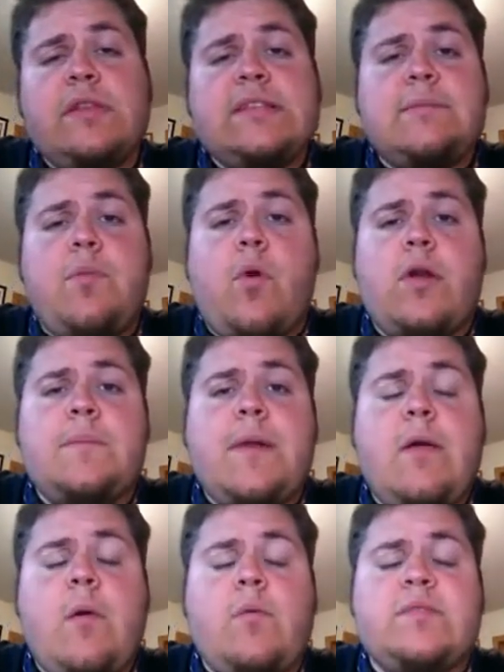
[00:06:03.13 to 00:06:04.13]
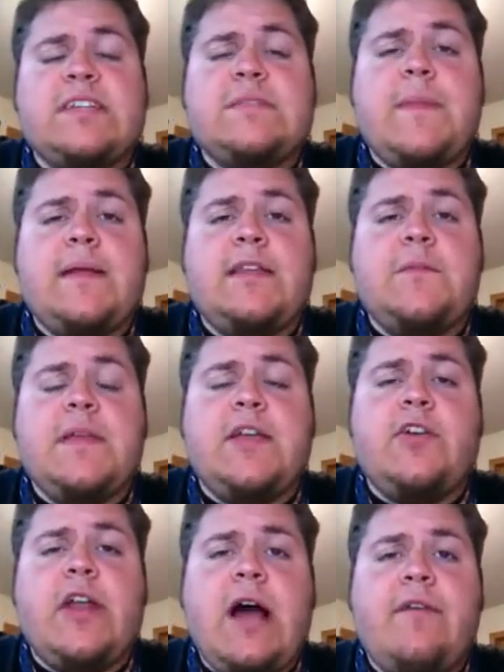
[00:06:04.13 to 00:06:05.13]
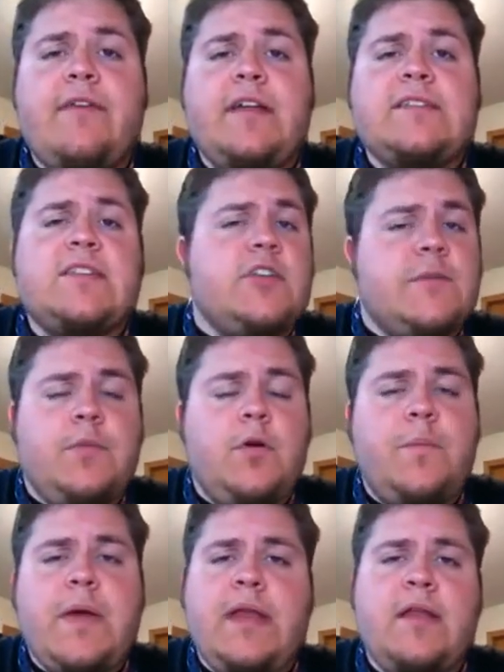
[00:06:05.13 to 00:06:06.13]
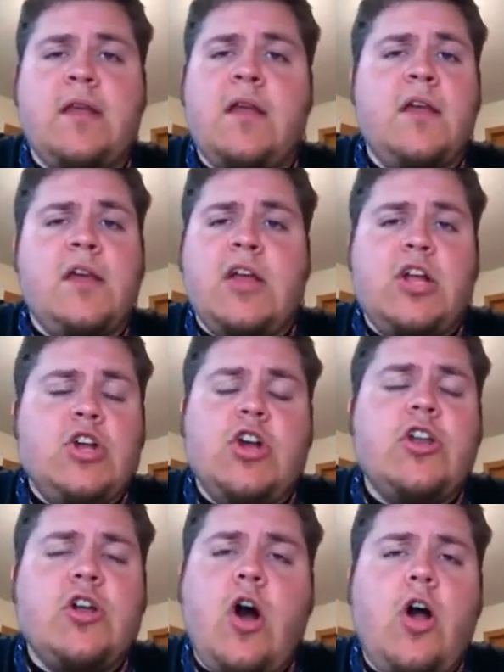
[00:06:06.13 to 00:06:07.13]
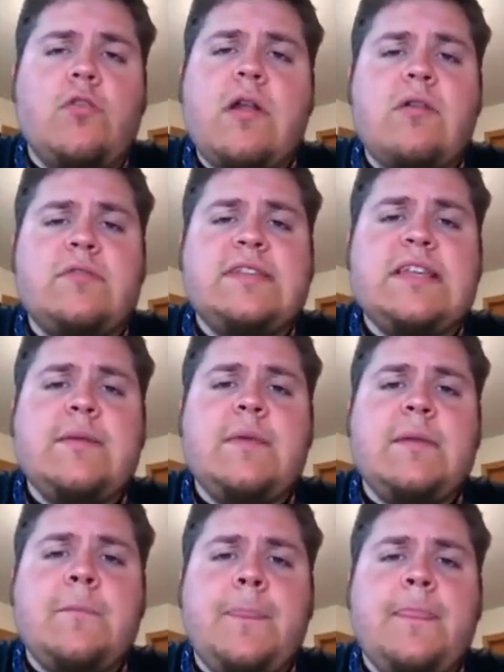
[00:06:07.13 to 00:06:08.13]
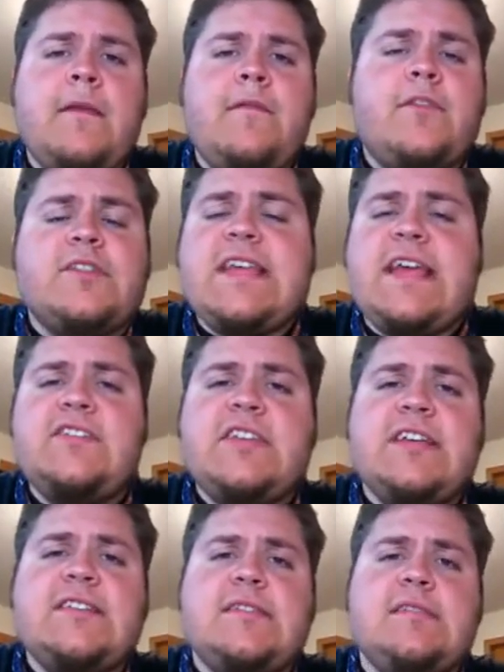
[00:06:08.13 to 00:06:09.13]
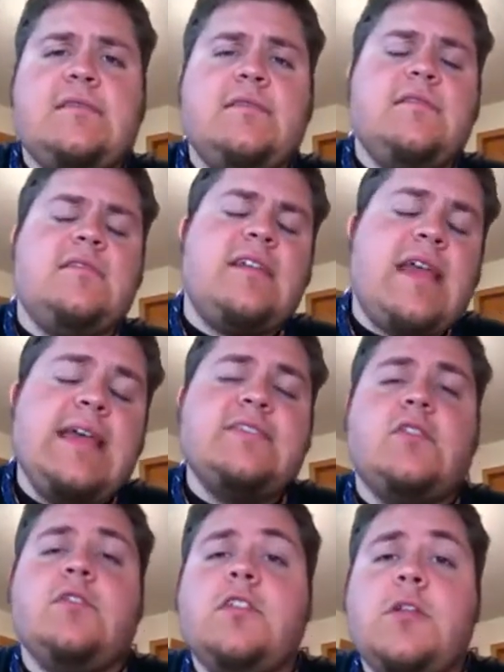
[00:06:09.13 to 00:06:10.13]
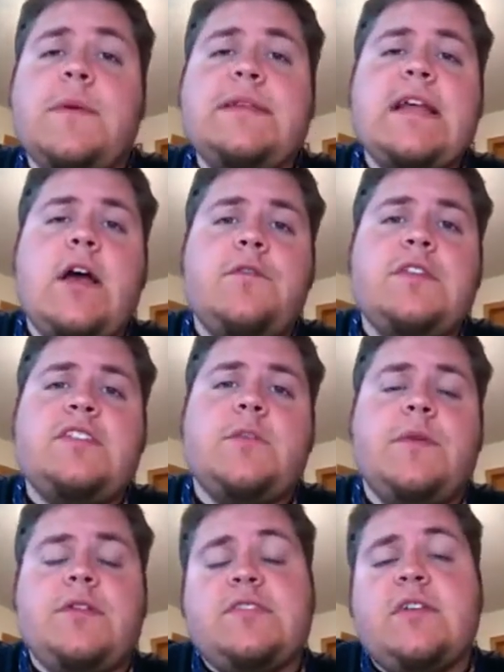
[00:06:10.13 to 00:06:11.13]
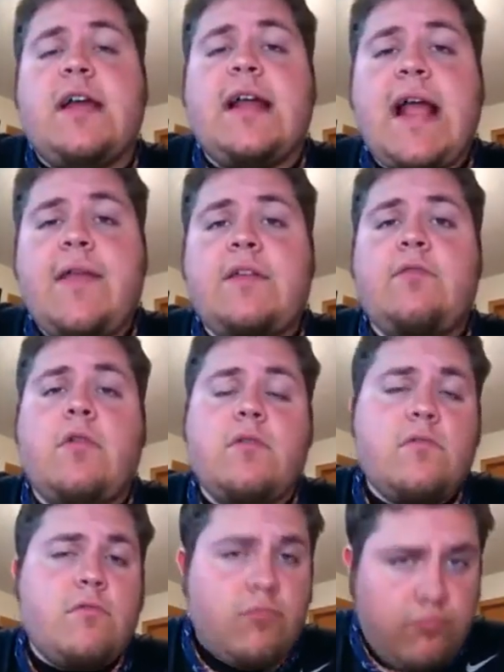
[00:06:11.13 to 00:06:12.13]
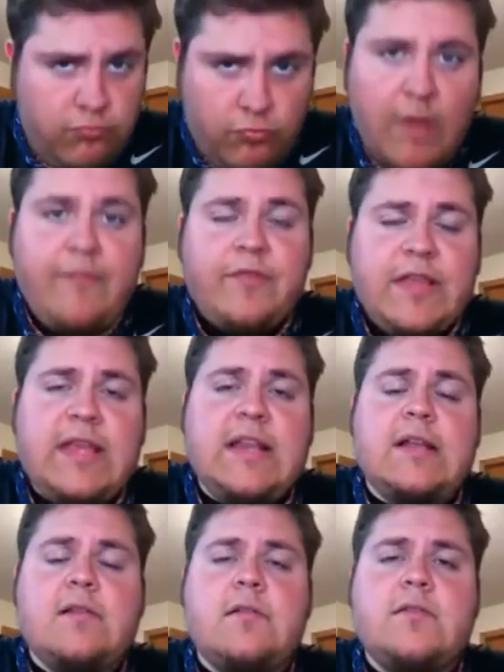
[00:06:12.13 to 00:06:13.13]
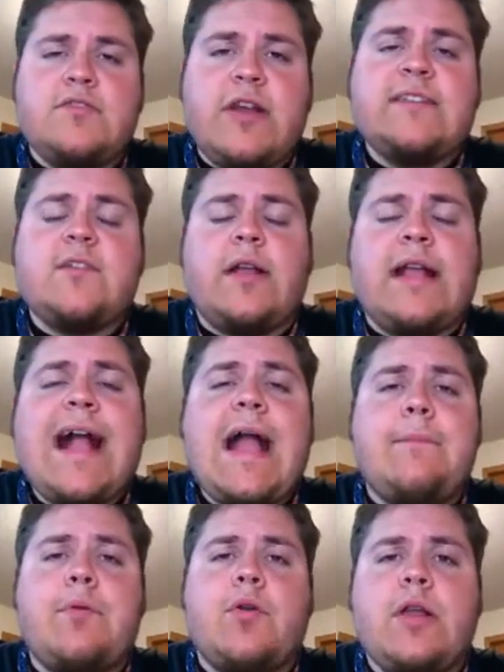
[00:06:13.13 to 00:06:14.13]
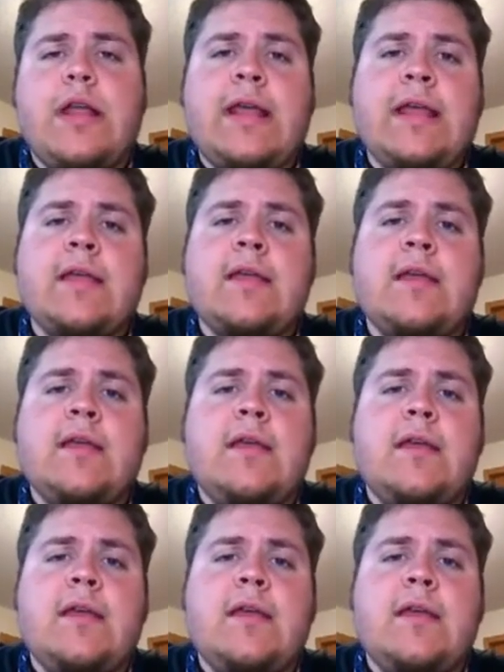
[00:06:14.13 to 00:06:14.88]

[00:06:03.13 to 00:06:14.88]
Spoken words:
really supported by what was expected to be a good offense, a good bullpen, good all-around team. And for Sanchez, Ks are a little bit down this year, but you still got a guy that roughly strikes out a guy per inning,